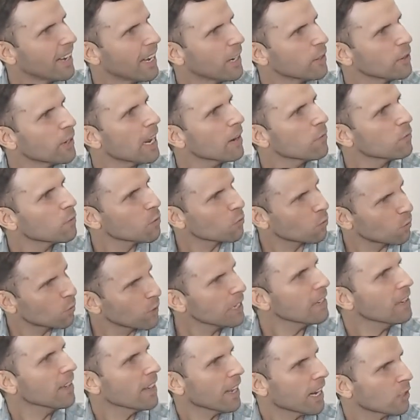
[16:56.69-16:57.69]
And you have to
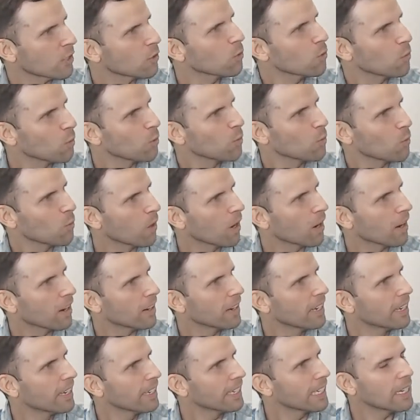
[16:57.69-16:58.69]
realize who you
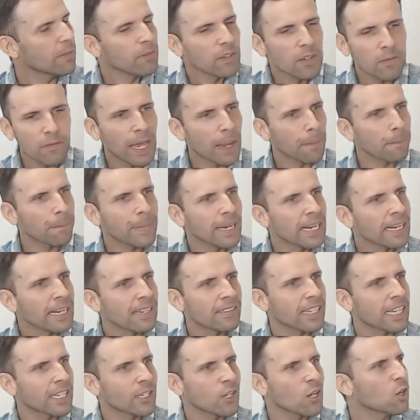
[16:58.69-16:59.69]
are. Even if that
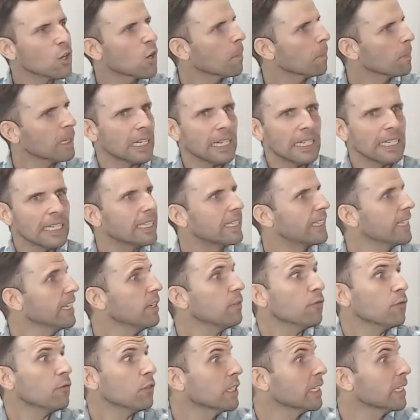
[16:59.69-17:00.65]
means that you're completely different